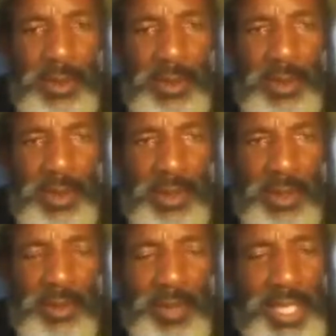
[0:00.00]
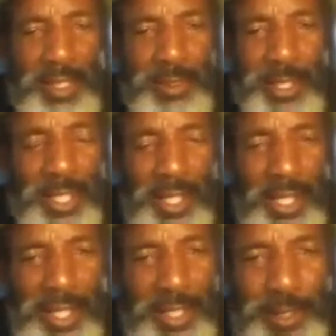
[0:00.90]
Because he
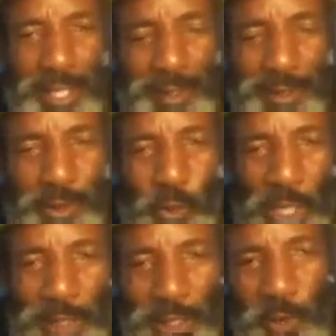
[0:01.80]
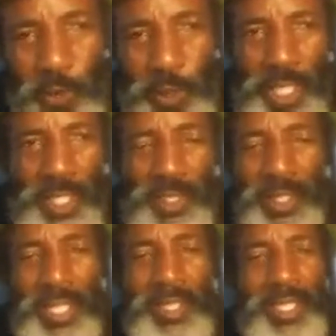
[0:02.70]
says one thing over here, then he
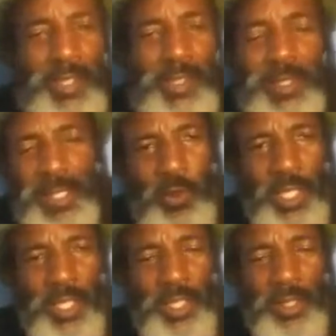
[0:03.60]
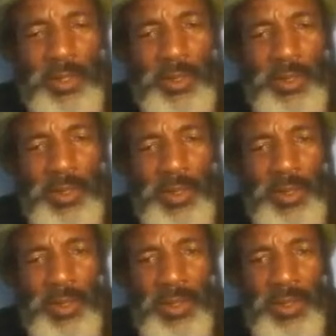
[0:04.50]
says another thing here.
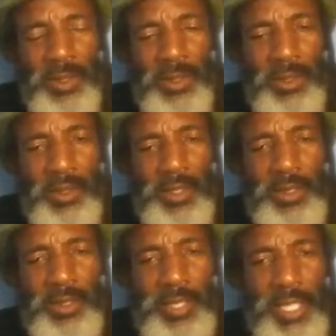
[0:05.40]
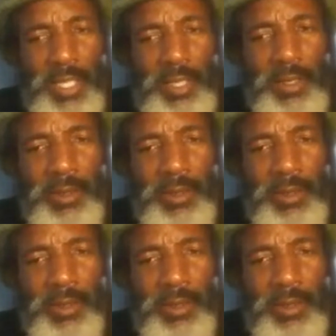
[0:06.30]
And you're thinking,